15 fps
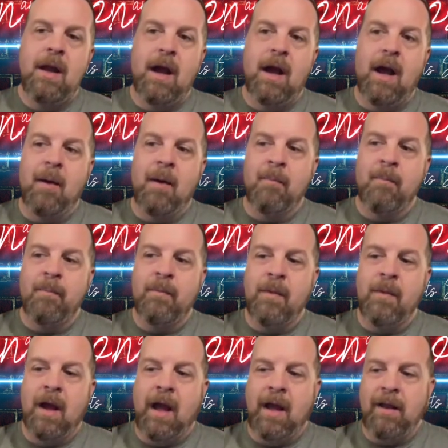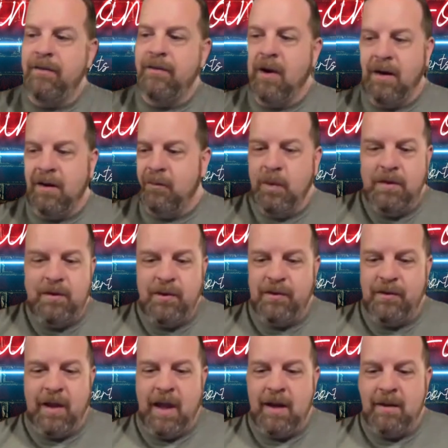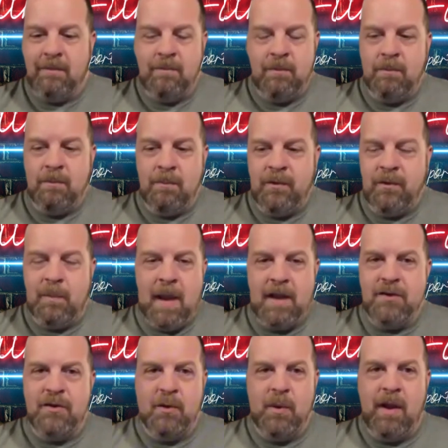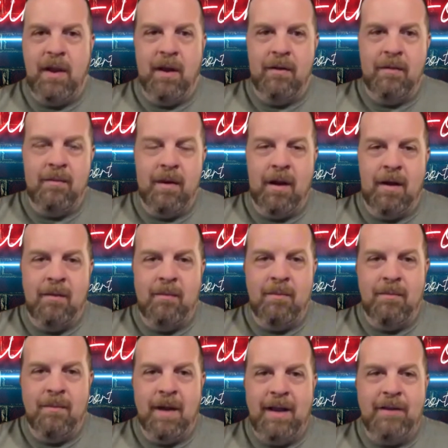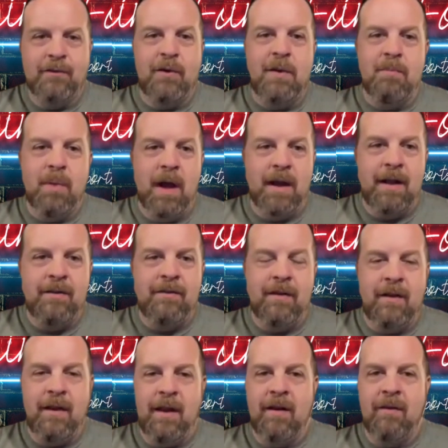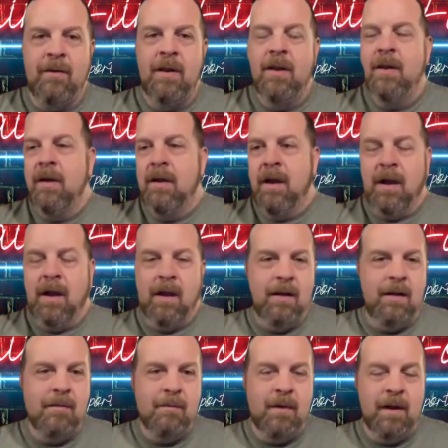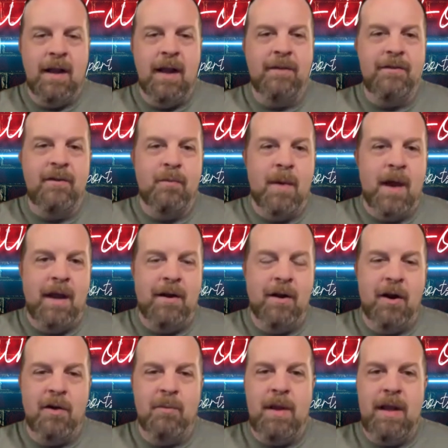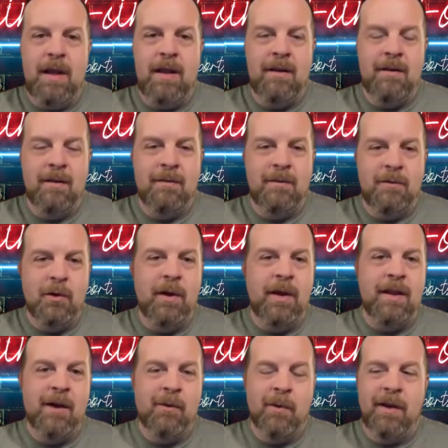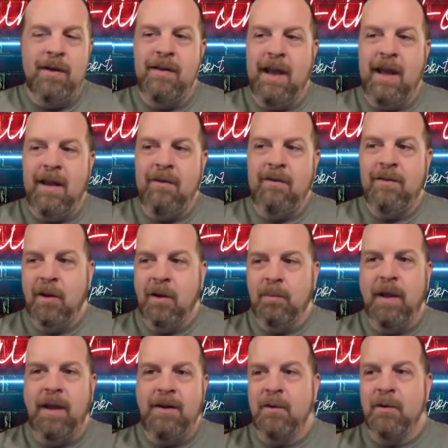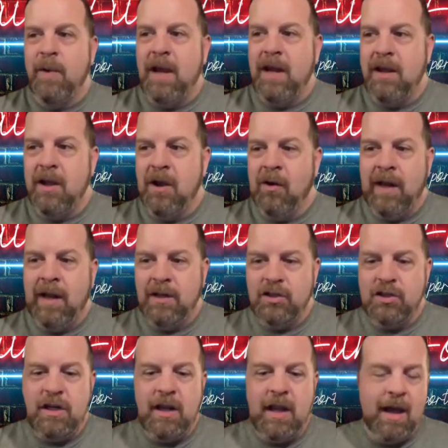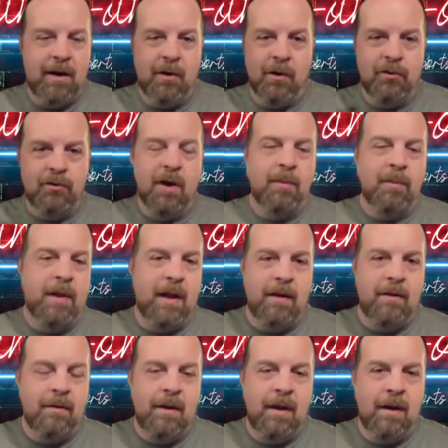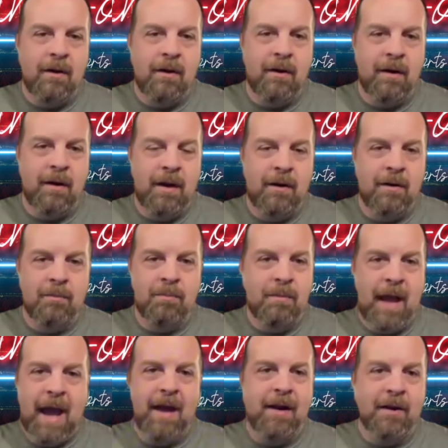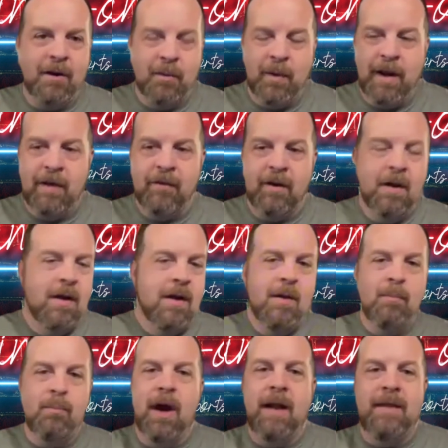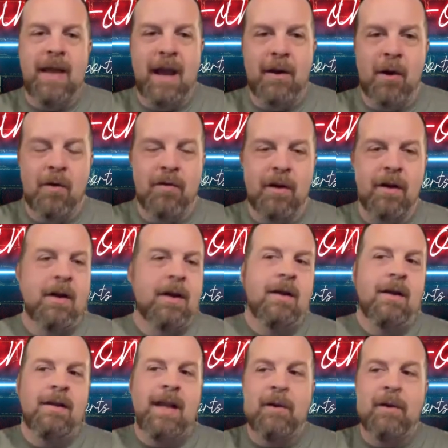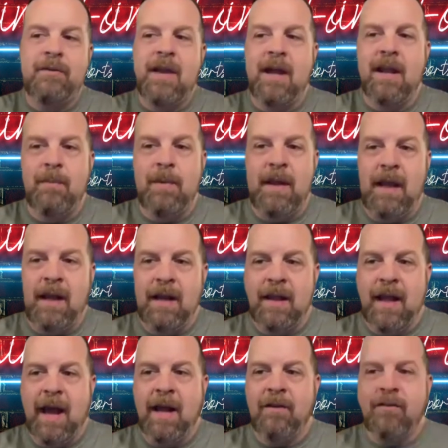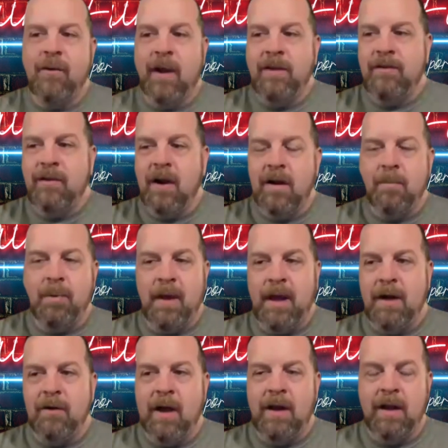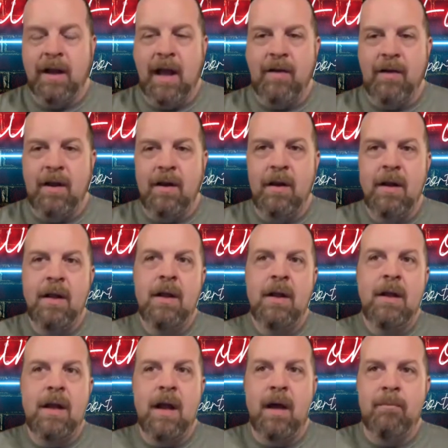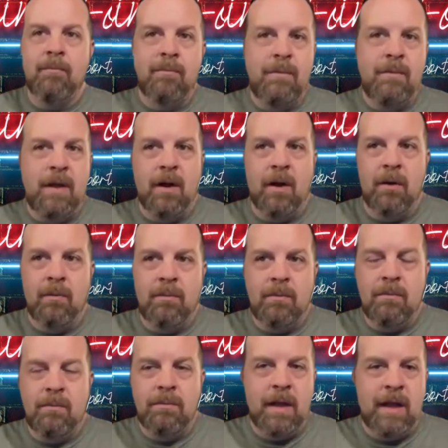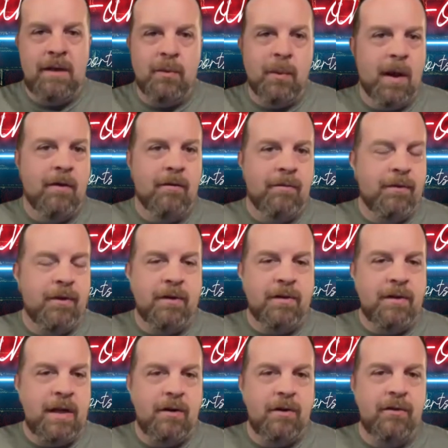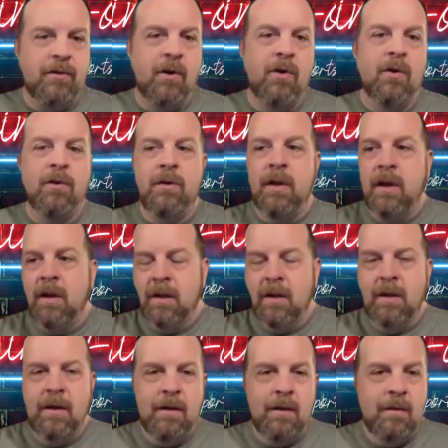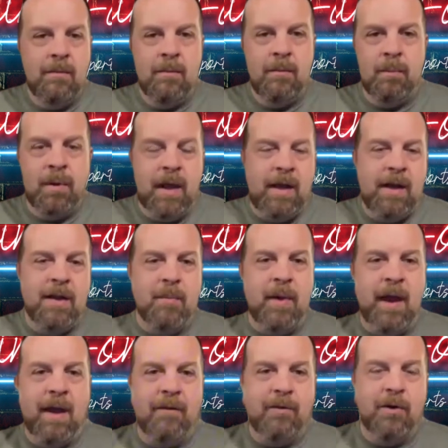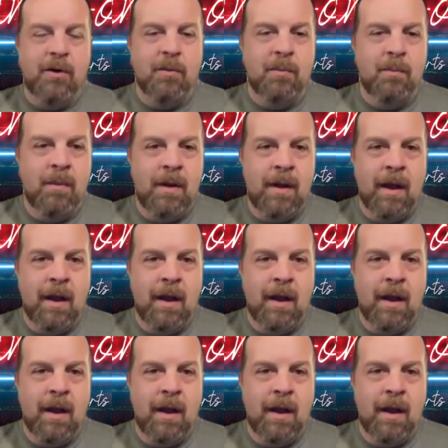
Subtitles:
I started with just like smashing away on ice cream buckets, and then a cousin of mine heard me doing that one day, playing to the radio, and she had an old drum kit in her attic or whatever, brought that over, and that was kind of the beginning of that. So I started playing around 11, come late 12, 13 years old, playing in the band room.